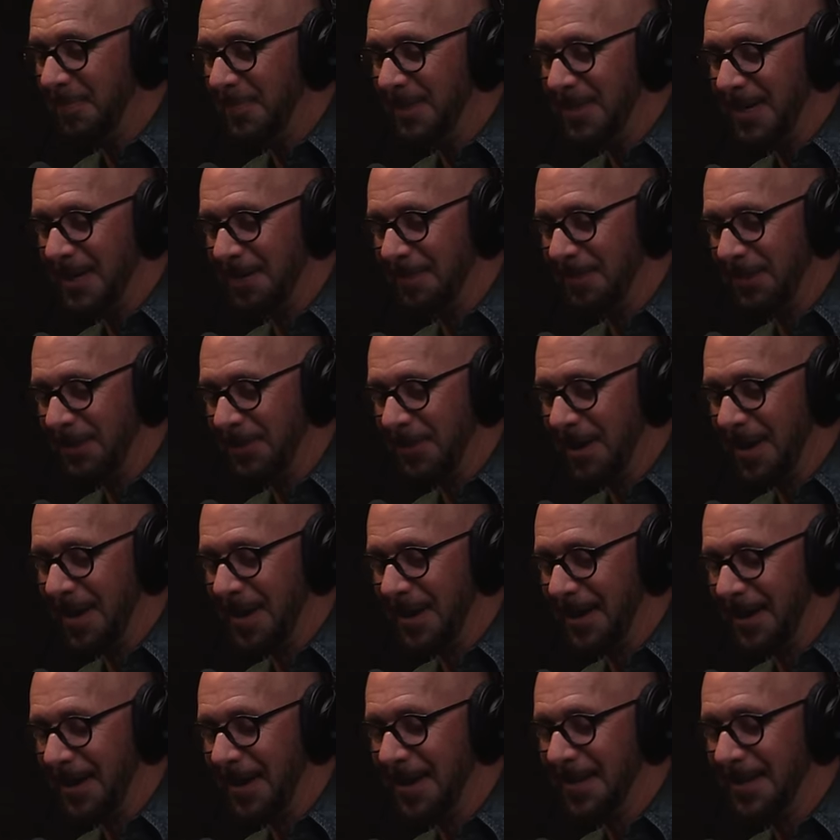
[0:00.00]
take for
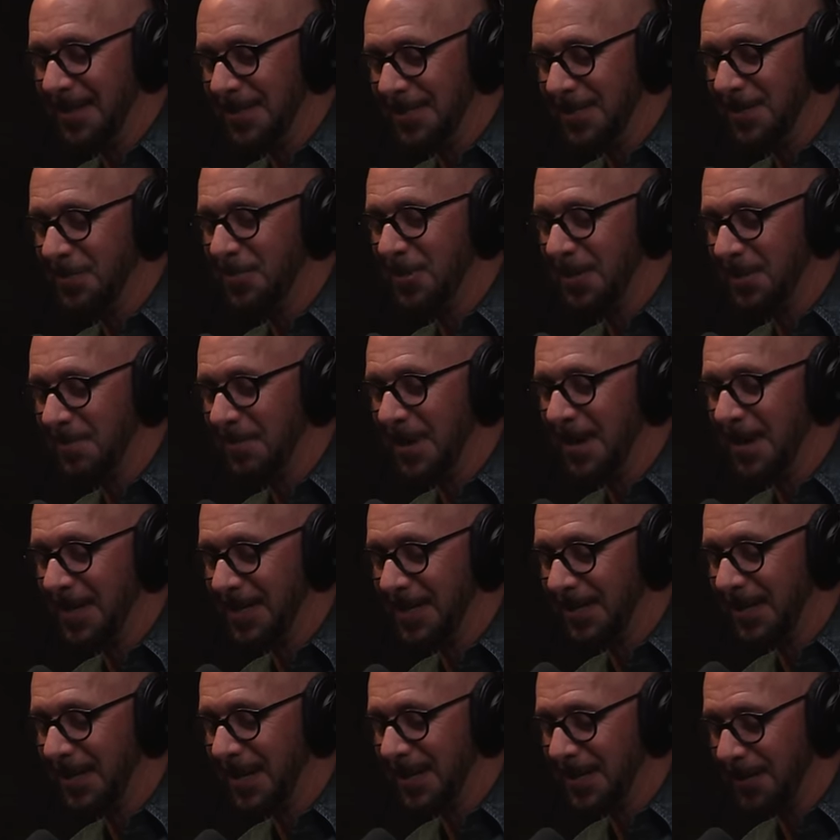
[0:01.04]
granted. And so one of my
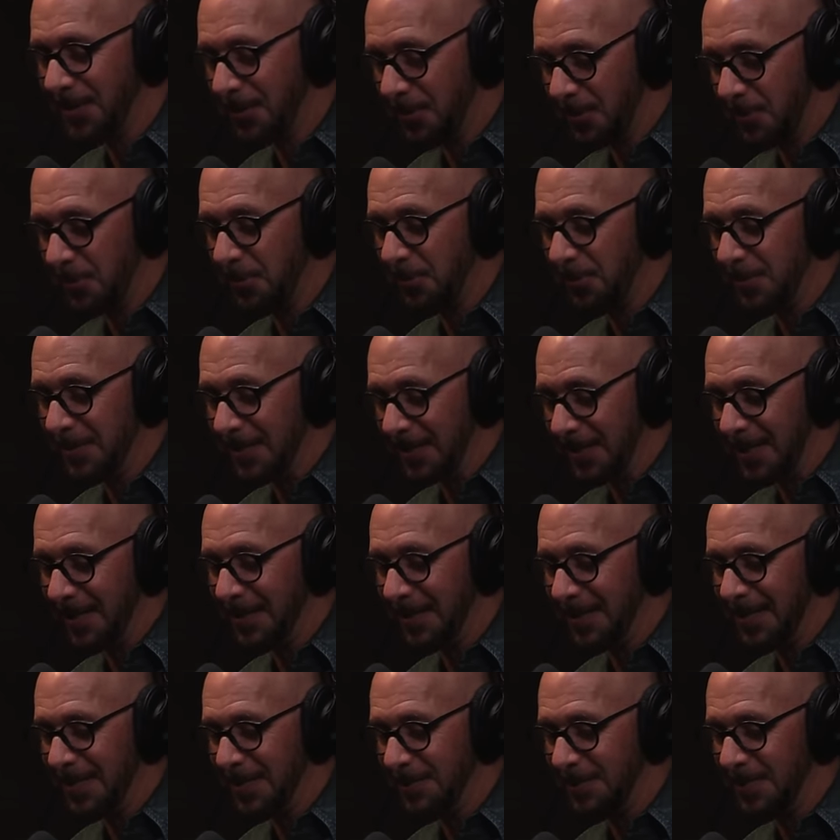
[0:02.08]
like goals
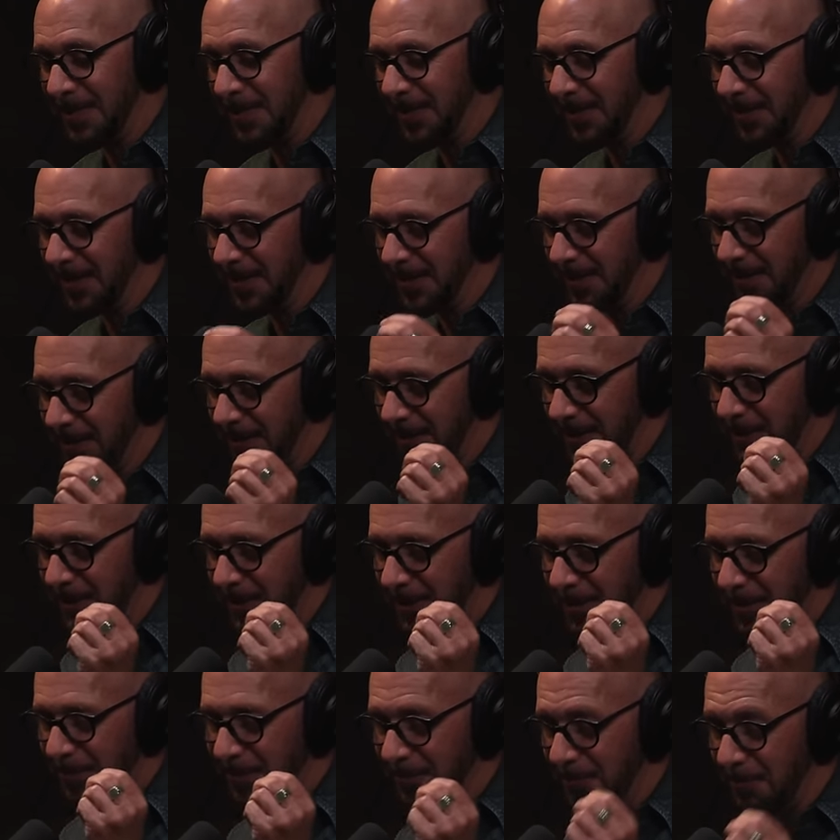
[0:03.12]
lately has been like,
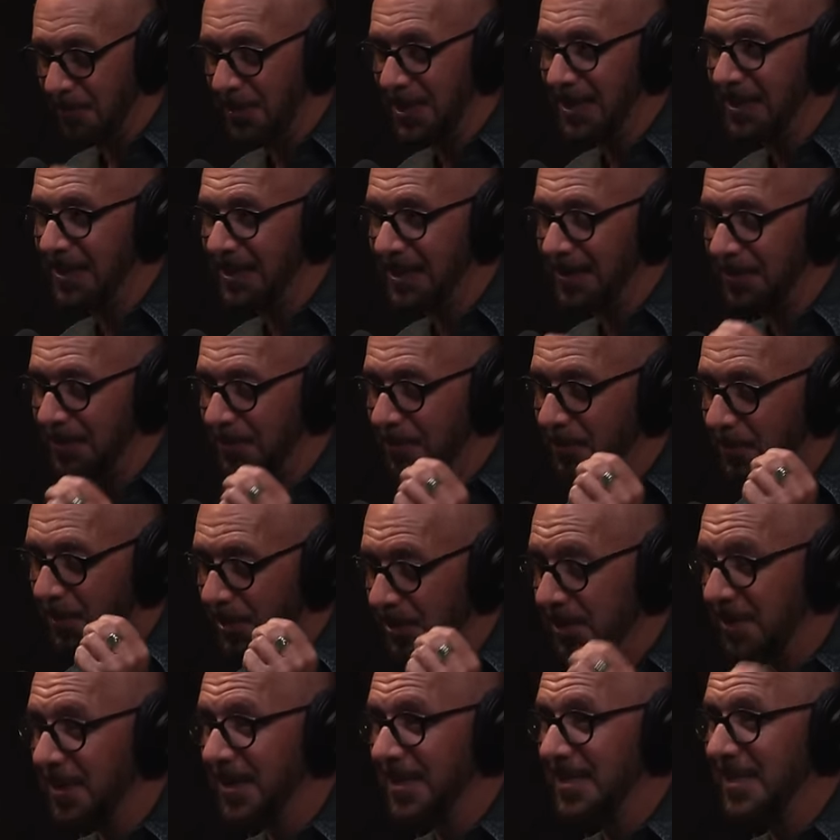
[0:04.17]
really, what are
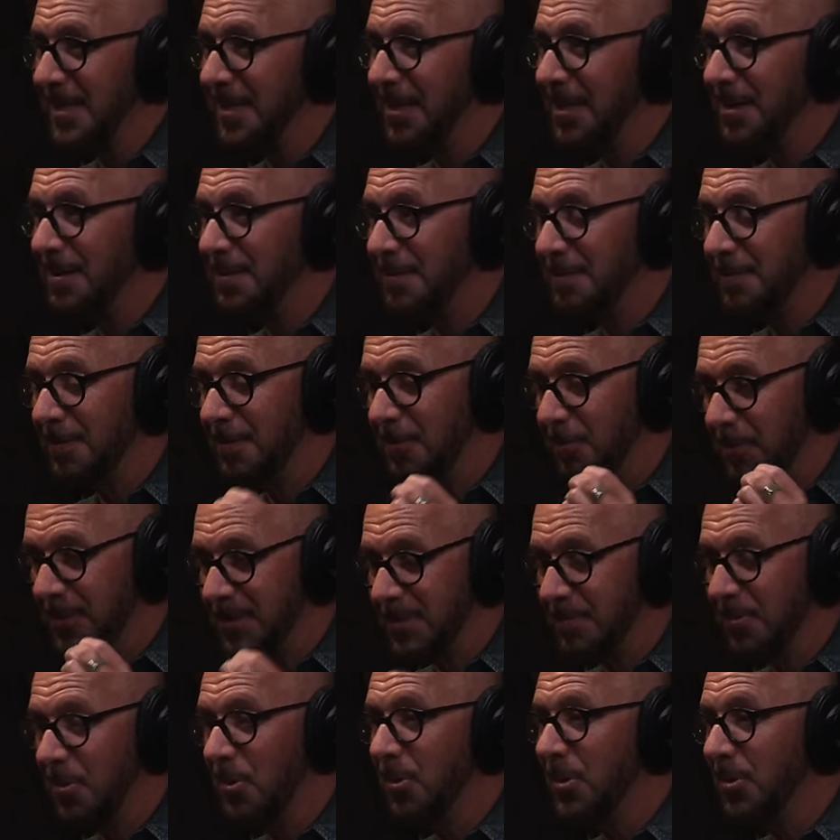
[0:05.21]
the things I love? What's
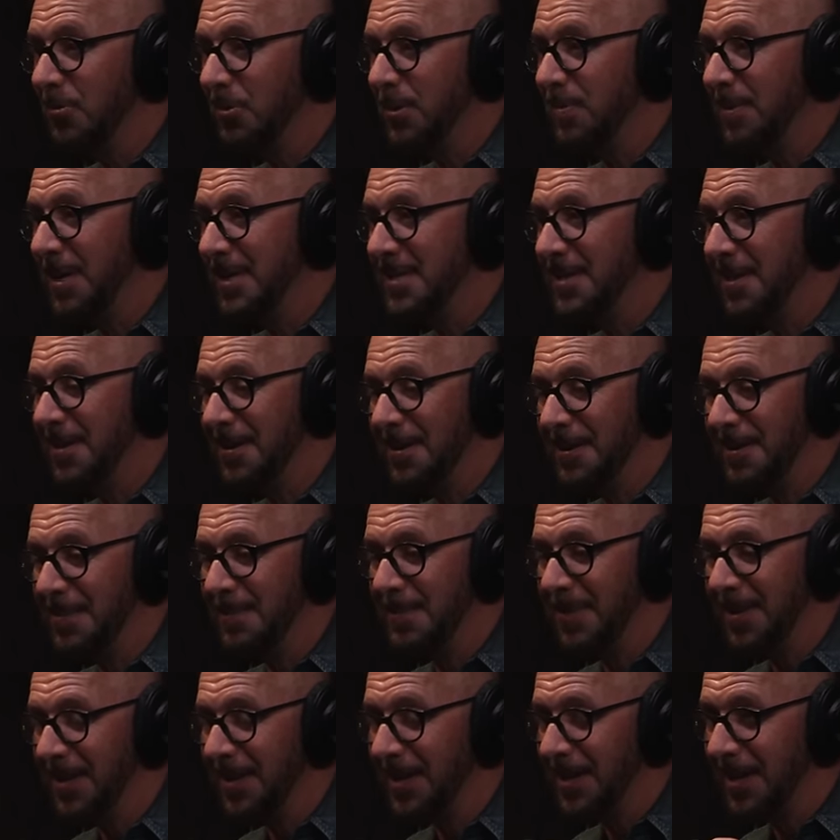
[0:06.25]
important with my
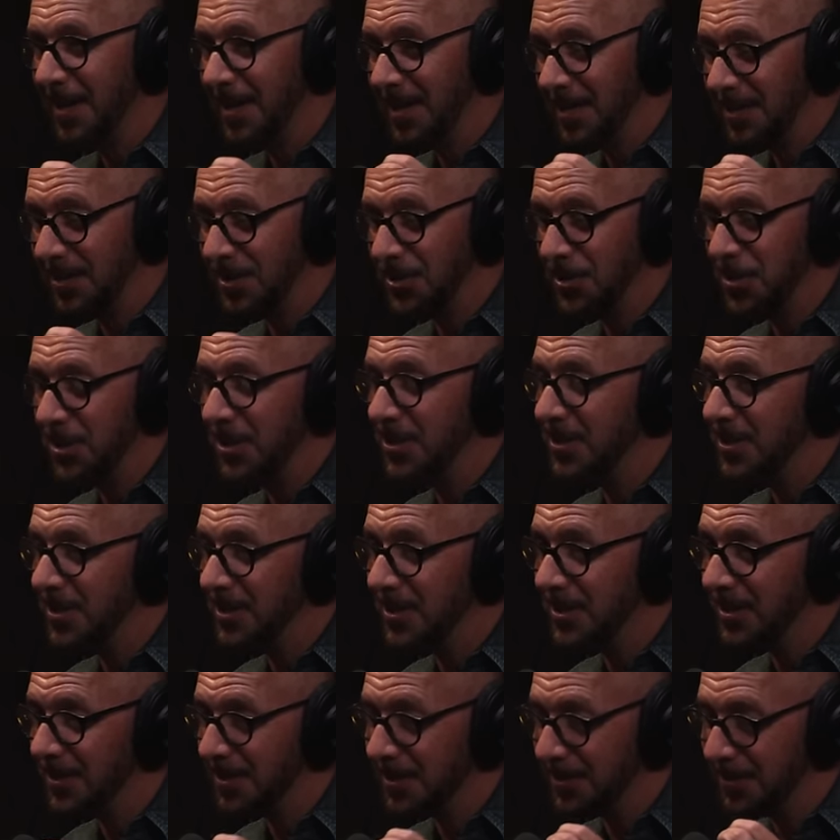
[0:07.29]
time? And to
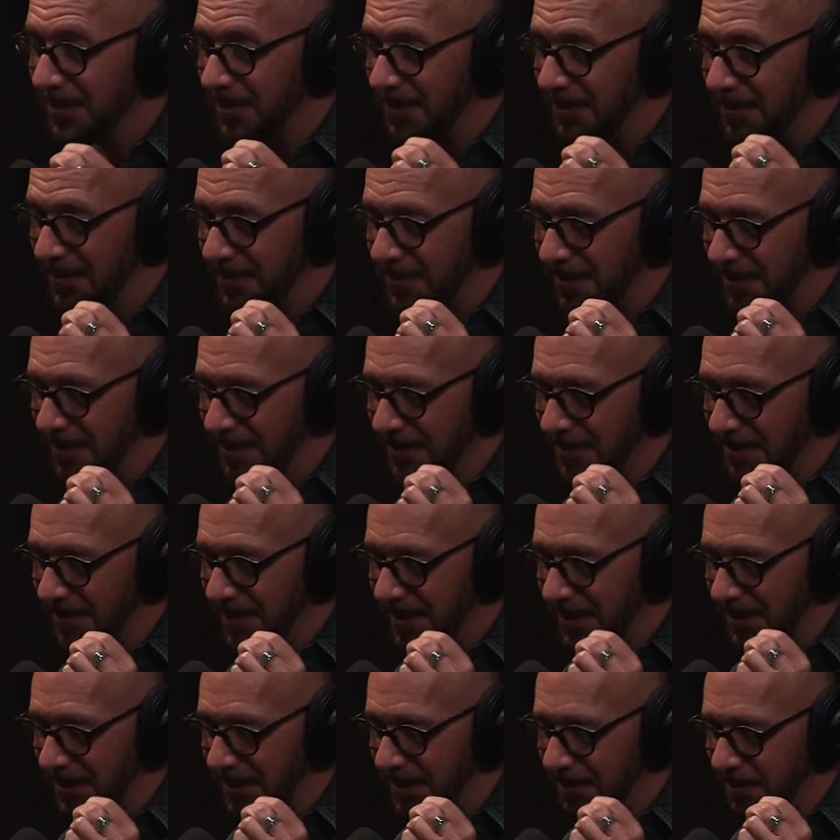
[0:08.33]
just
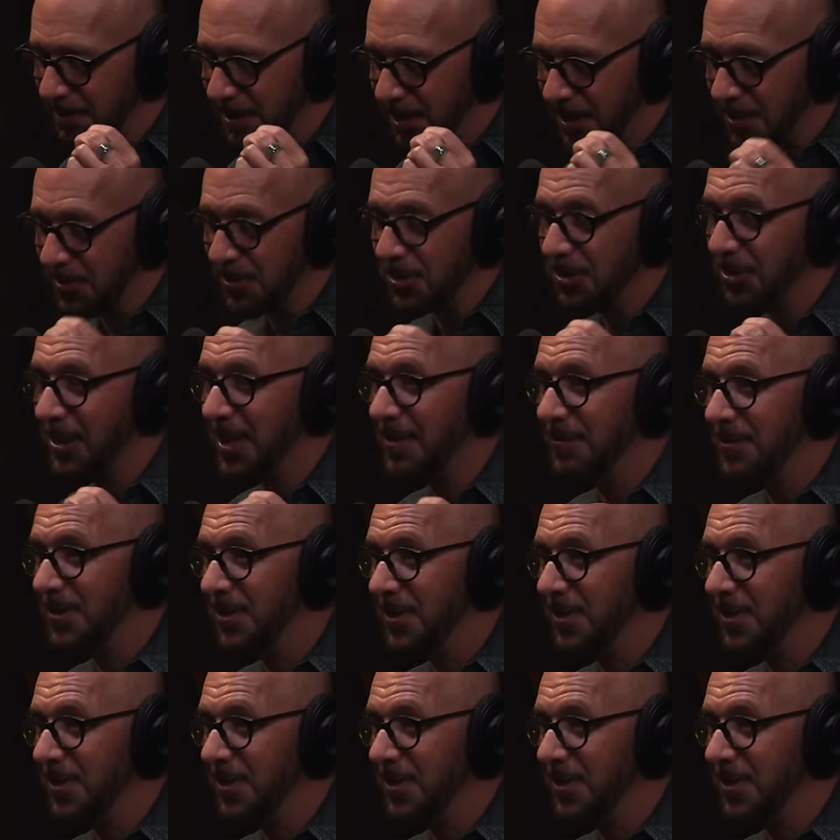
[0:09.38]
reduce your life to